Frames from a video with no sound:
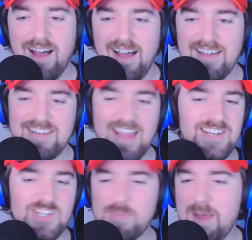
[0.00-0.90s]
Yeah,
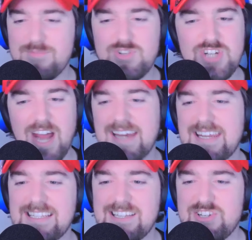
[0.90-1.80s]
just spam
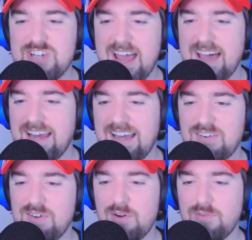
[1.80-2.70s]
shiny in the chat. I
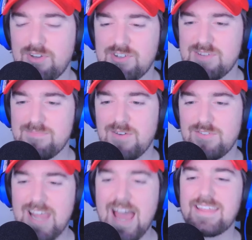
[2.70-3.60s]
don't know if there's an
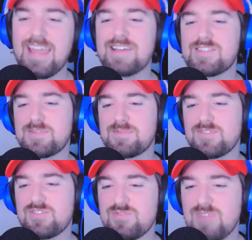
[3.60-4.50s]
emoji. Yeah, yes.
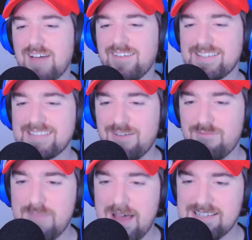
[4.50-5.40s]
I like
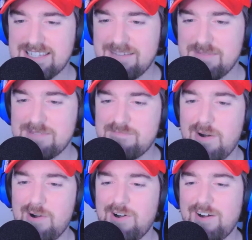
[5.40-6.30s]
that. Ben Simmons
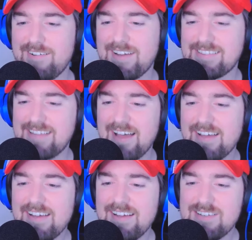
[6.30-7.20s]
burner. I like that.
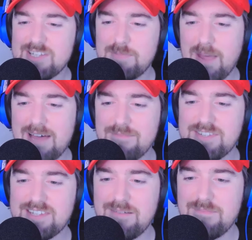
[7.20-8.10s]
Spam
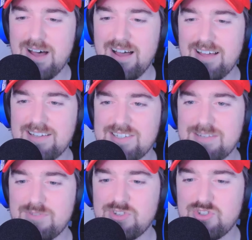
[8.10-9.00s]

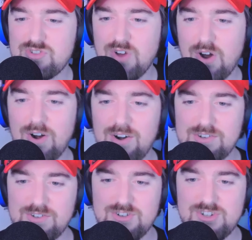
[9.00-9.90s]
some
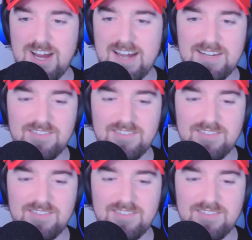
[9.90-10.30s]
stars or shiny.